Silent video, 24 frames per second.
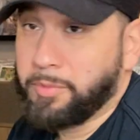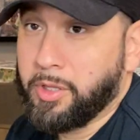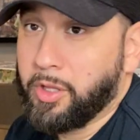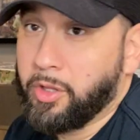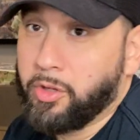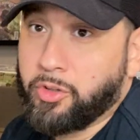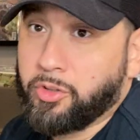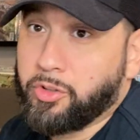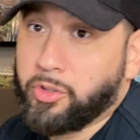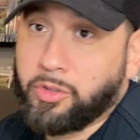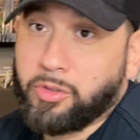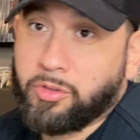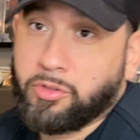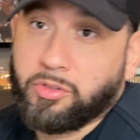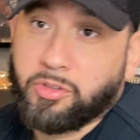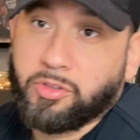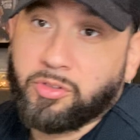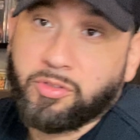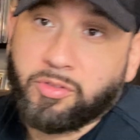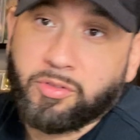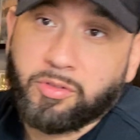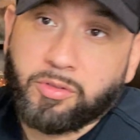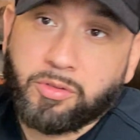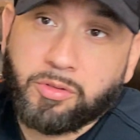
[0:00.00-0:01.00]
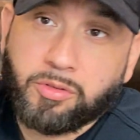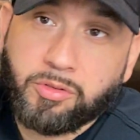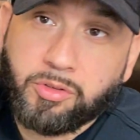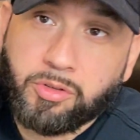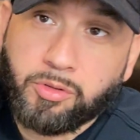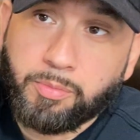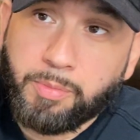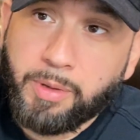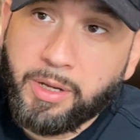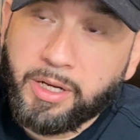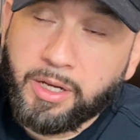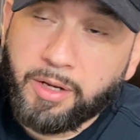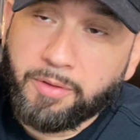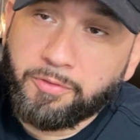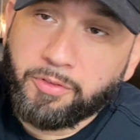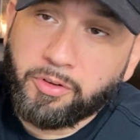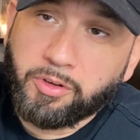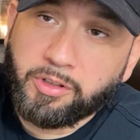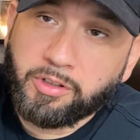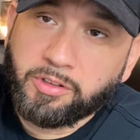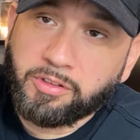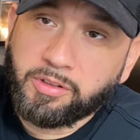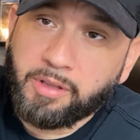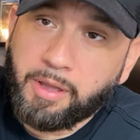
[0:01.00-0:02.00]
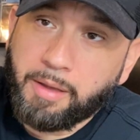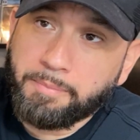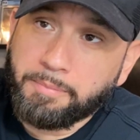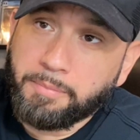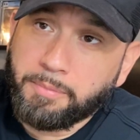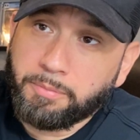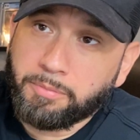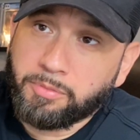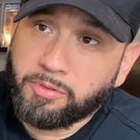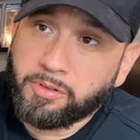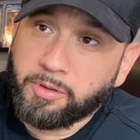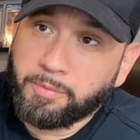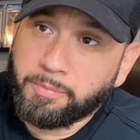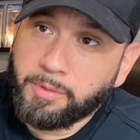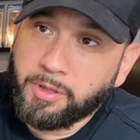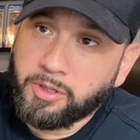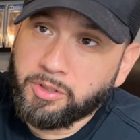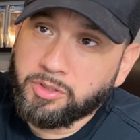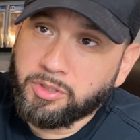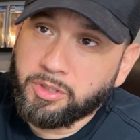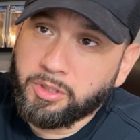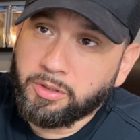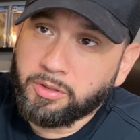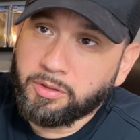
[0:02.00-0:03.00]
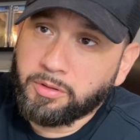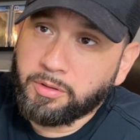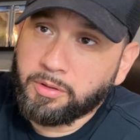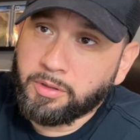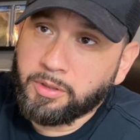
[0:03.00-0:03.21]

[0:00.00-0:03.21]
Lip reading: other two just to make up for the submission.